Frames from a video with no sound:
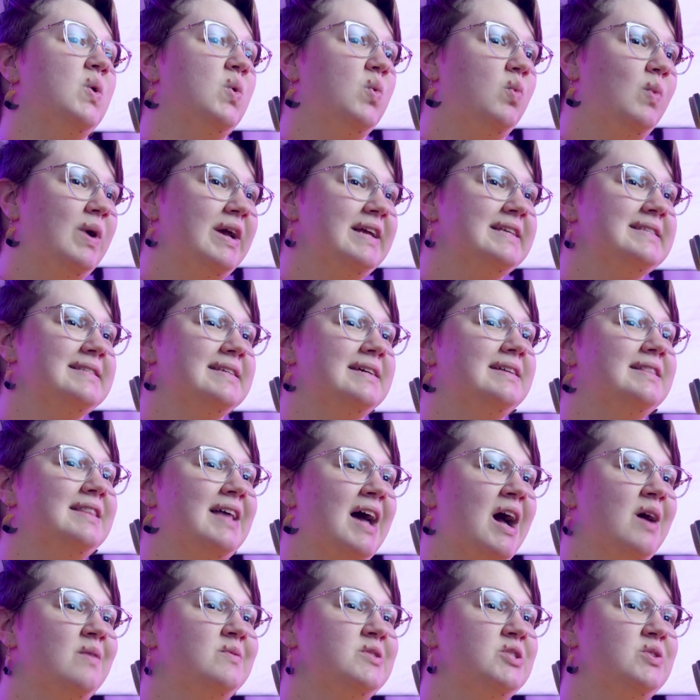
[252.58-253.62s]
Wix
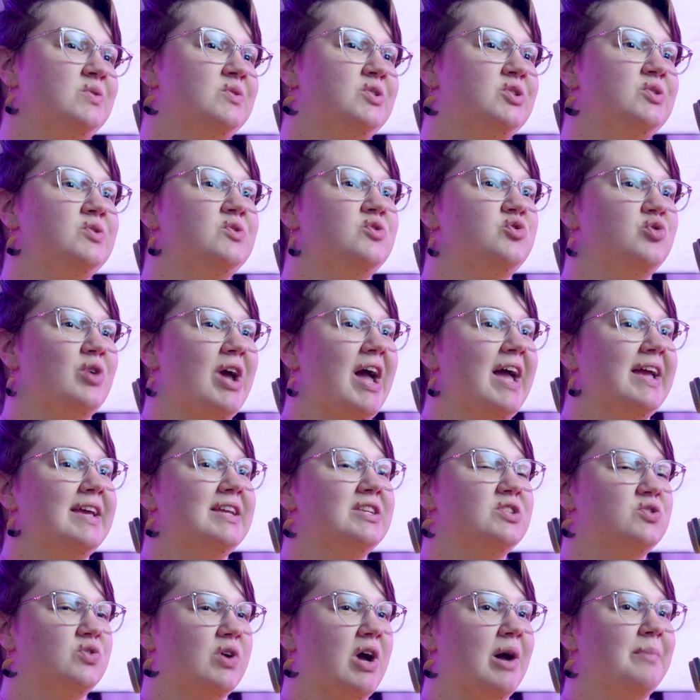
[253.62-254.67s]
allows you to drag
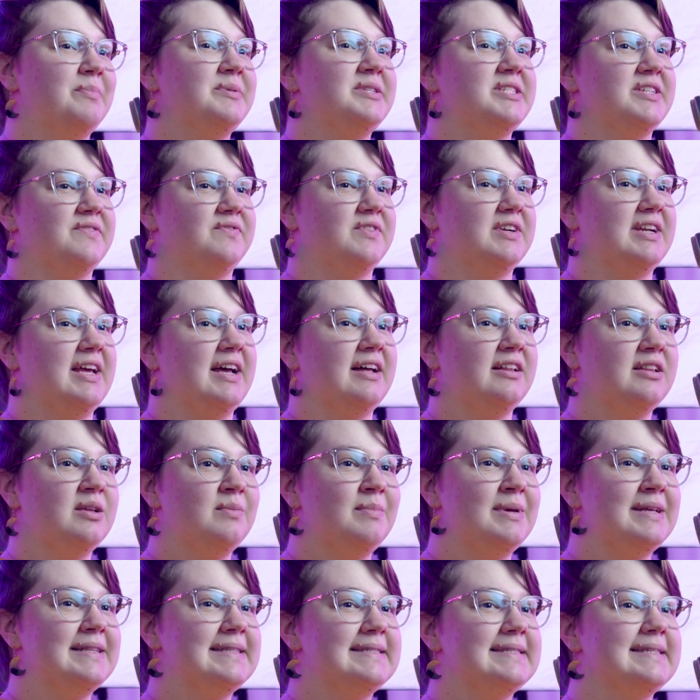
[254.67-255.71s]
and drop different
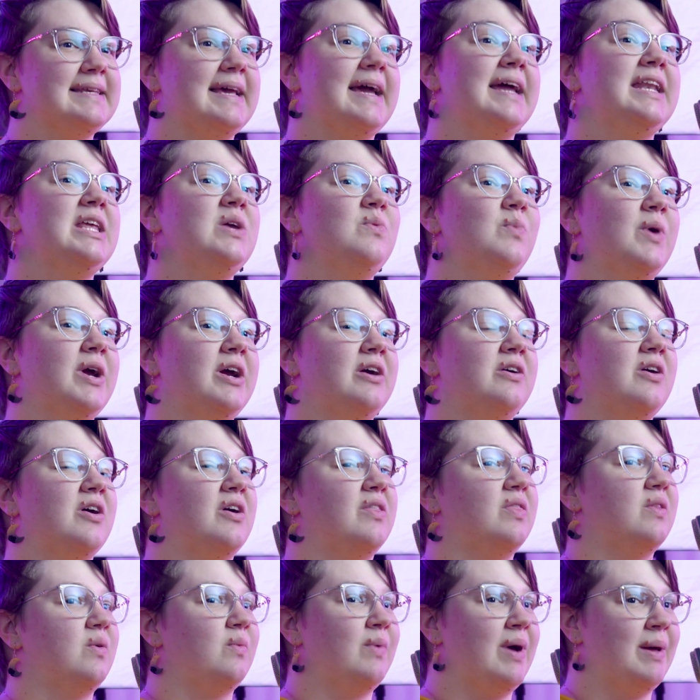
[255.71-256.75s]
elements anywhere
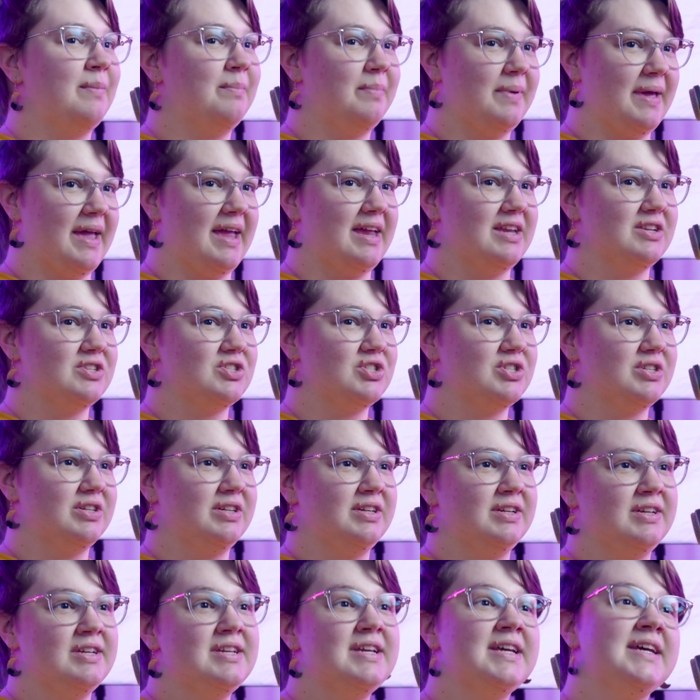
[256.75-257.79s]
on the web page.
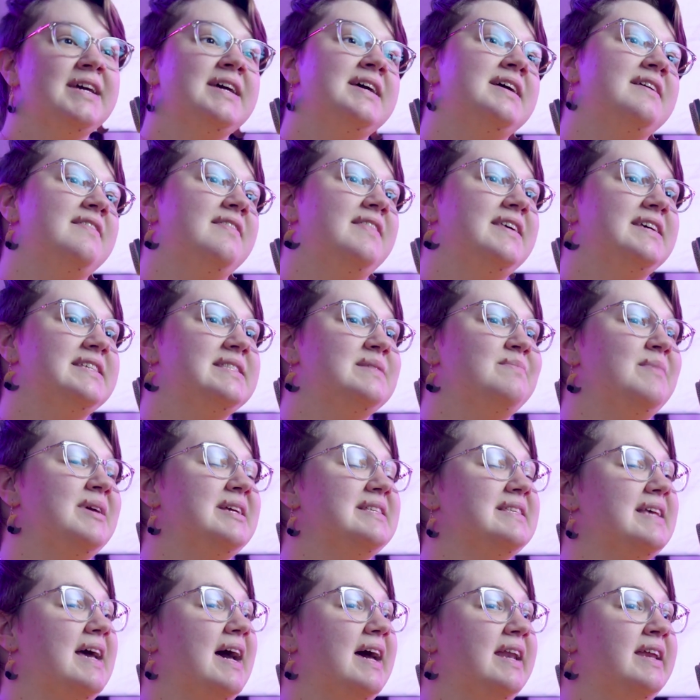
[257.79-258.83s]
This
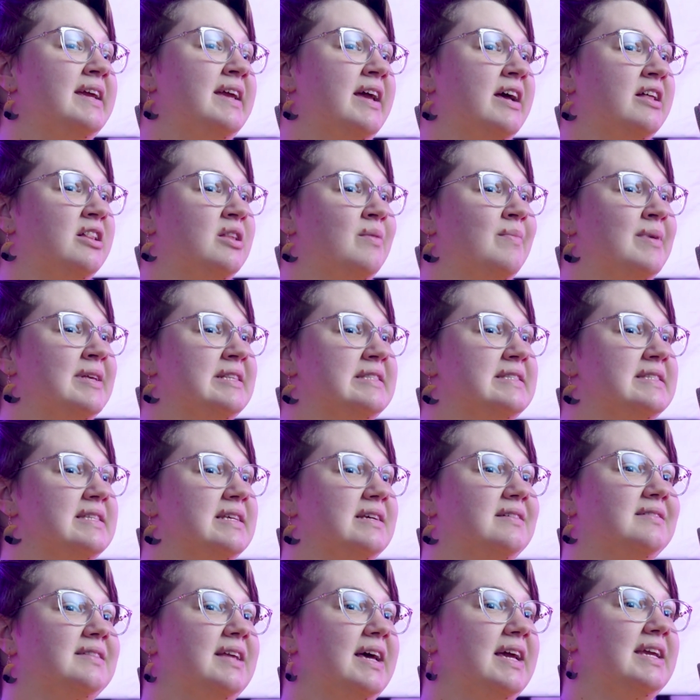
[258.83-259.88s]
makes adding elements
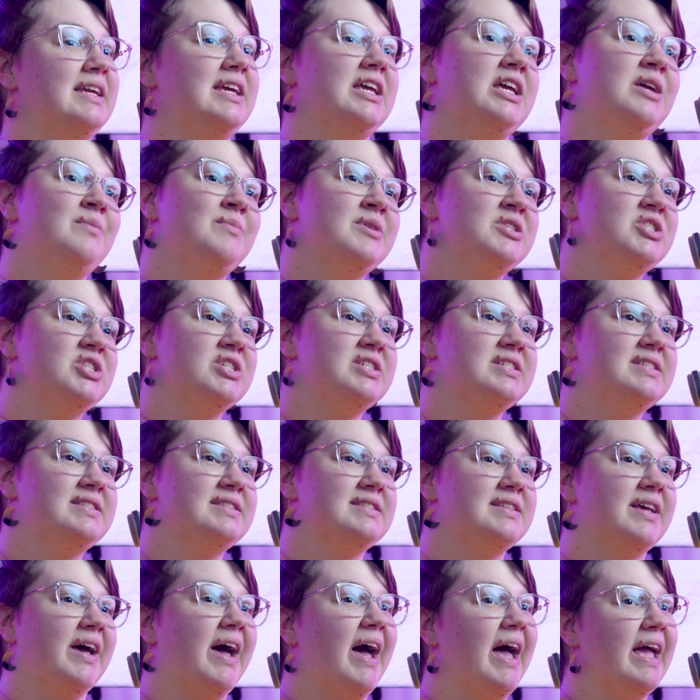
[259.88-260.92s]
like
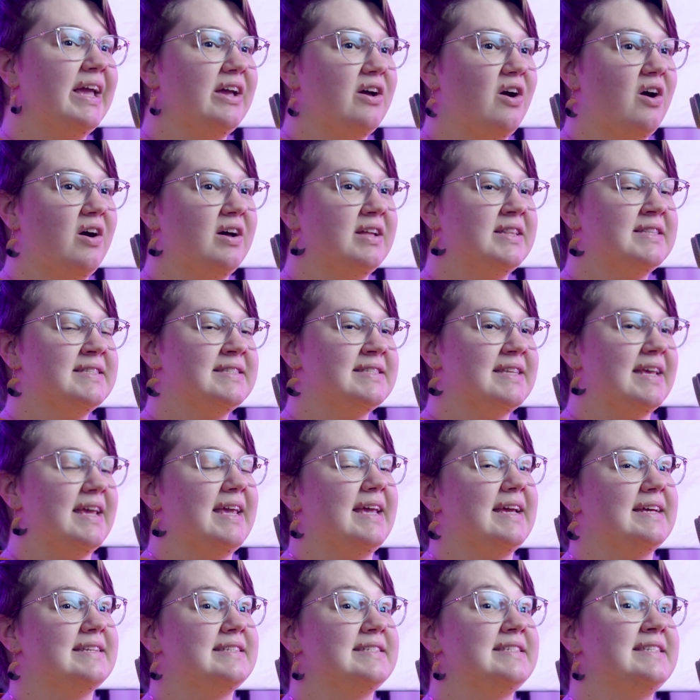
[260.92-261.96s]
images, icons,
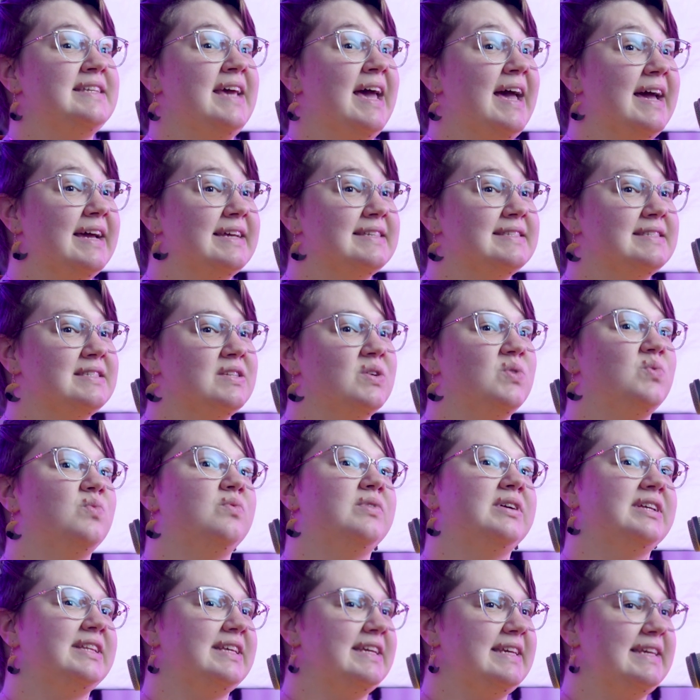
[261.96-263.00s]
and text
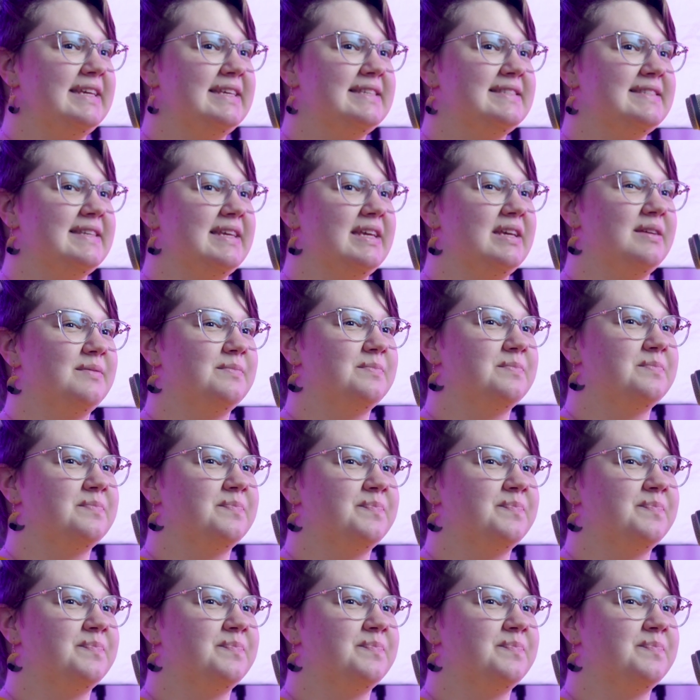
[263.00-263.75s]
really easy.